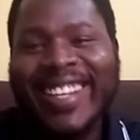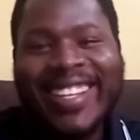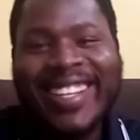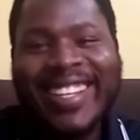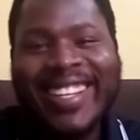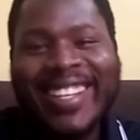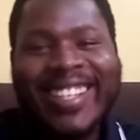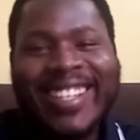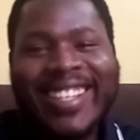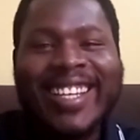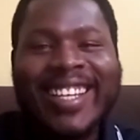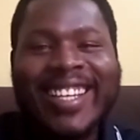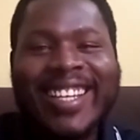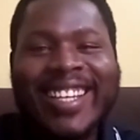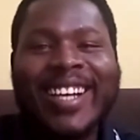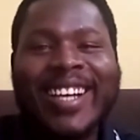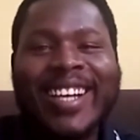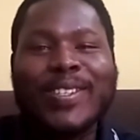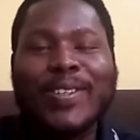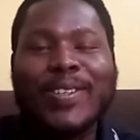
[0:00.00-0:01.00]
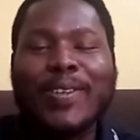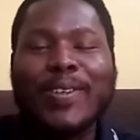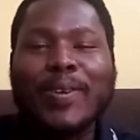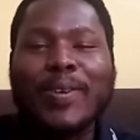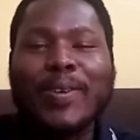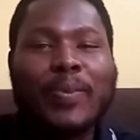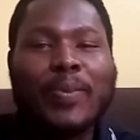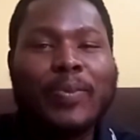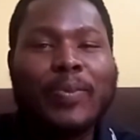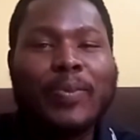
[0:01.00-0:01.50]
shout out to you
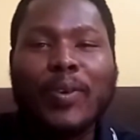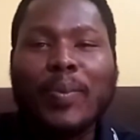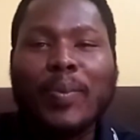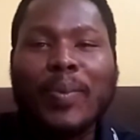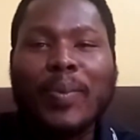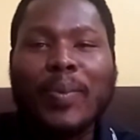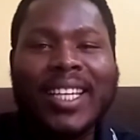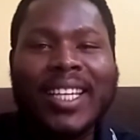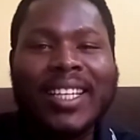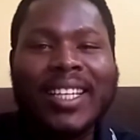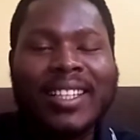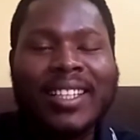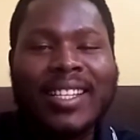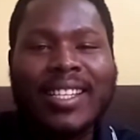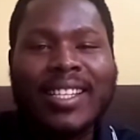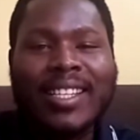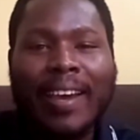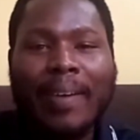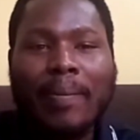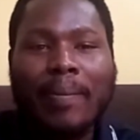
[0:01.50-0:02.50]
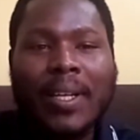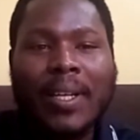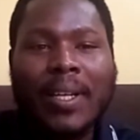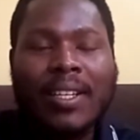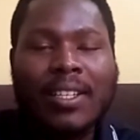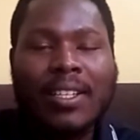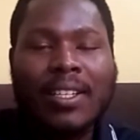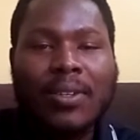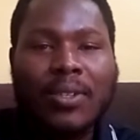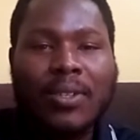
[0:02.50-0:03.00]
for making the time and
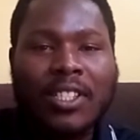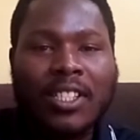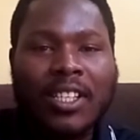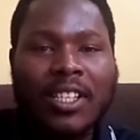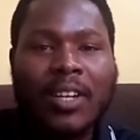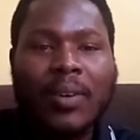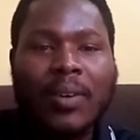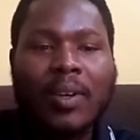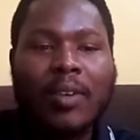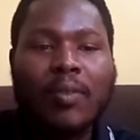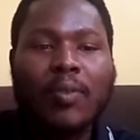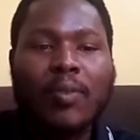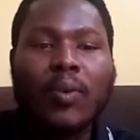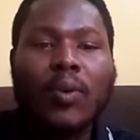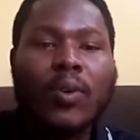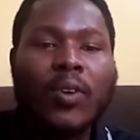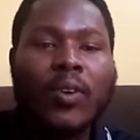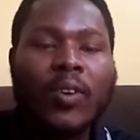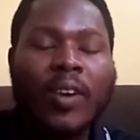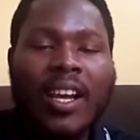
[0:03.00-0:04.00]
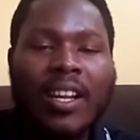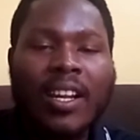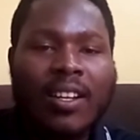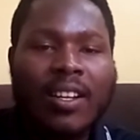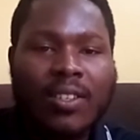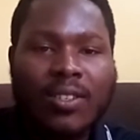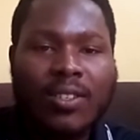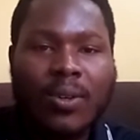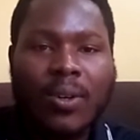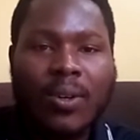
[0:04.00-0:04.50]
you know sharing for
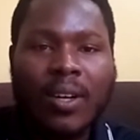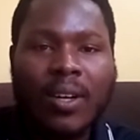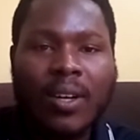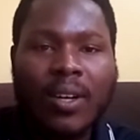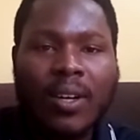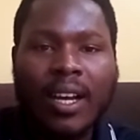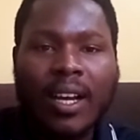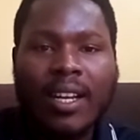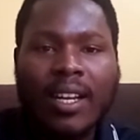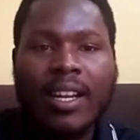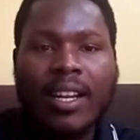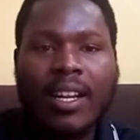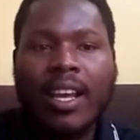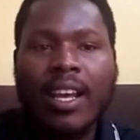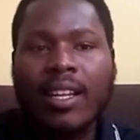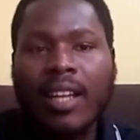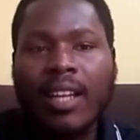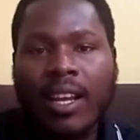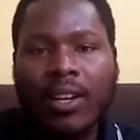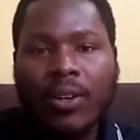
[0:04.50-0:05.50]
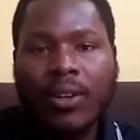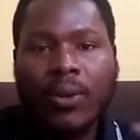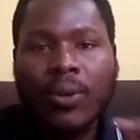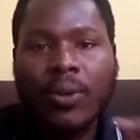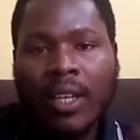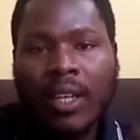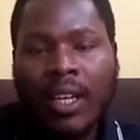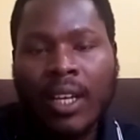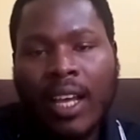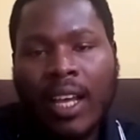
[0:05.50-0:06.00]
grinding so hard. And I, I know
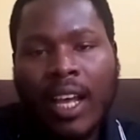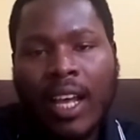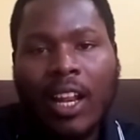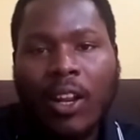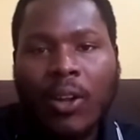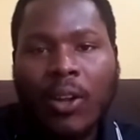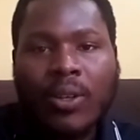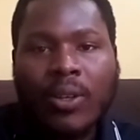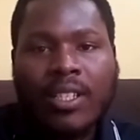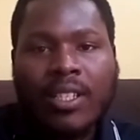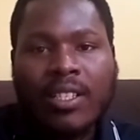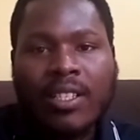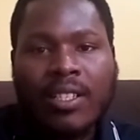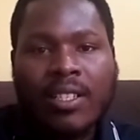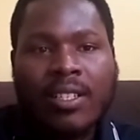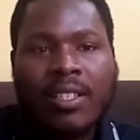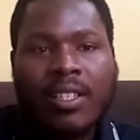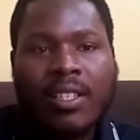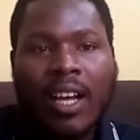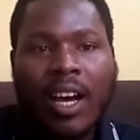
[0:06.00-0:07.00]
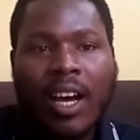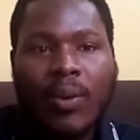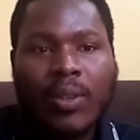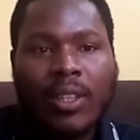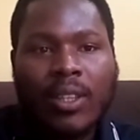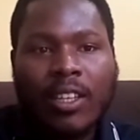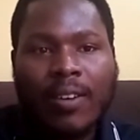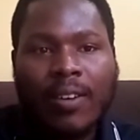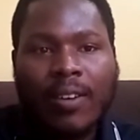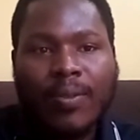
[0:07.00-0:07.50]
a lot is out
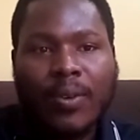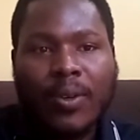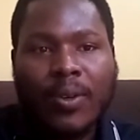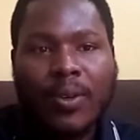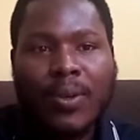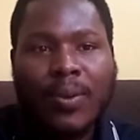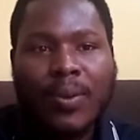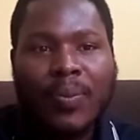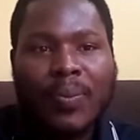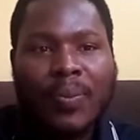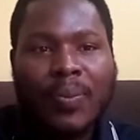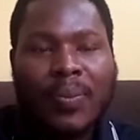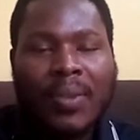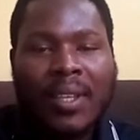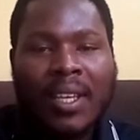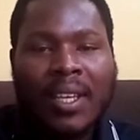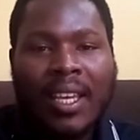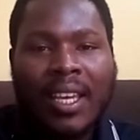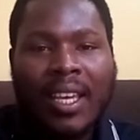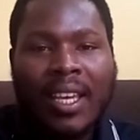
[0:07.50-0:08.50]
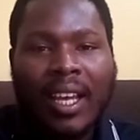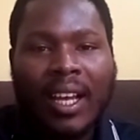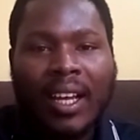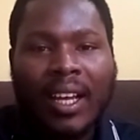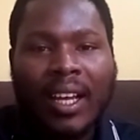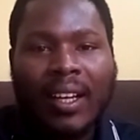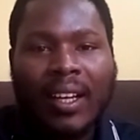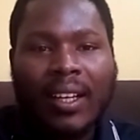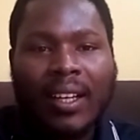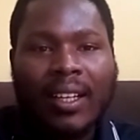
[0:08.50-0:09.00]
there for you
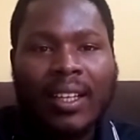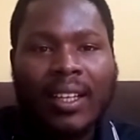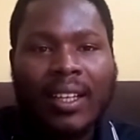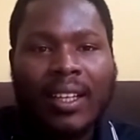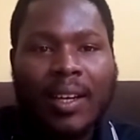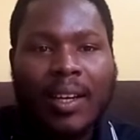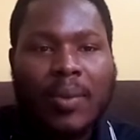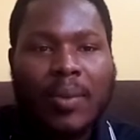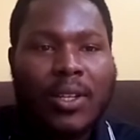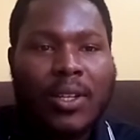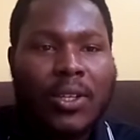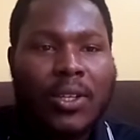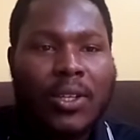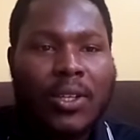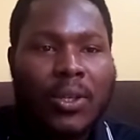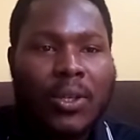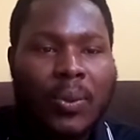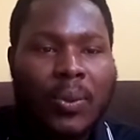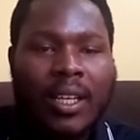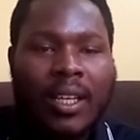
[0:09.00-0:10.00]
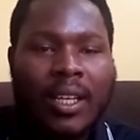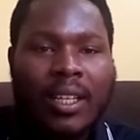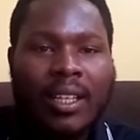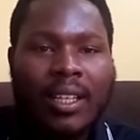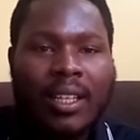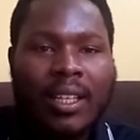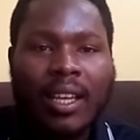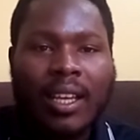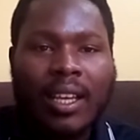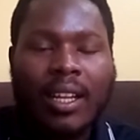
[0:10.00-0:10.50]
uh, yeah. coming your way,
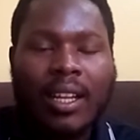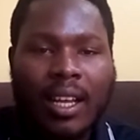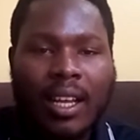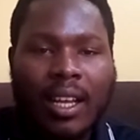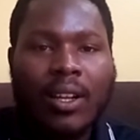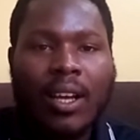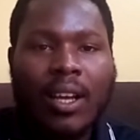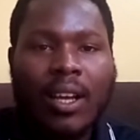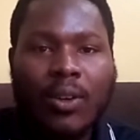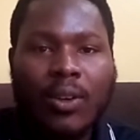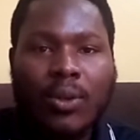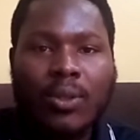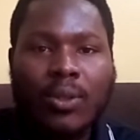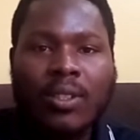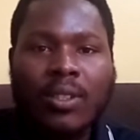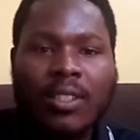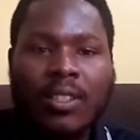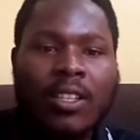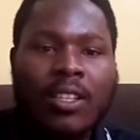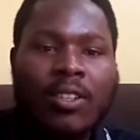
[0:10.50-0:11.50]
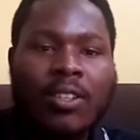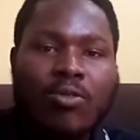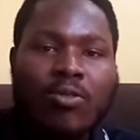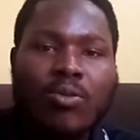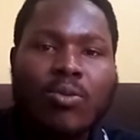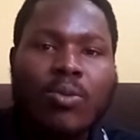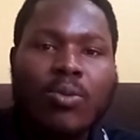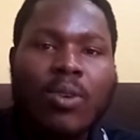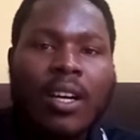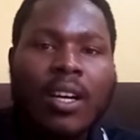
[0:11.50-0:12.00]
and I, I know Thank things you. will
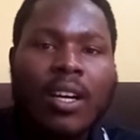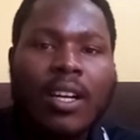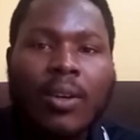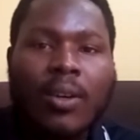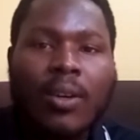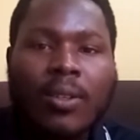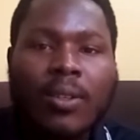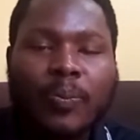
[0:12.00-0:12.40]
work out.